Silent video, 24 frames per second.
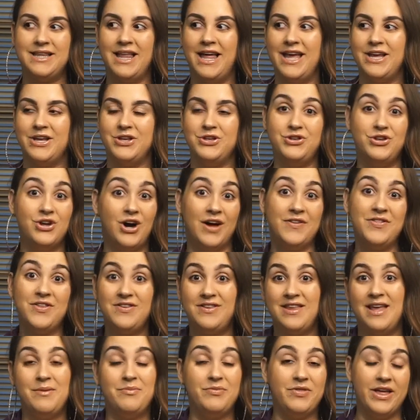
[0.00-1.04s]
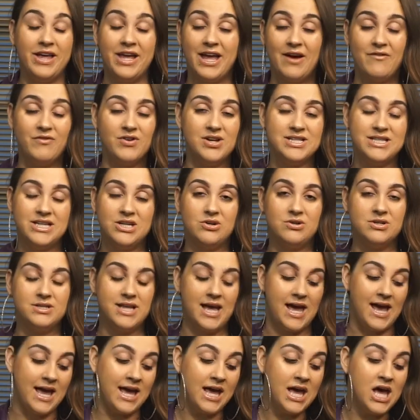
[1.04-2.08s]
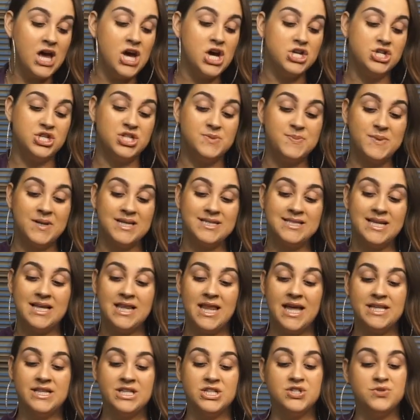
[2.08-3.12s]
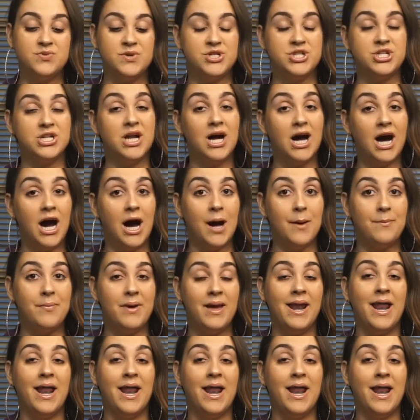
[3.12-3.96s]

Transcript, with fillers: like not the same thing every single day, just because I like to switch it up.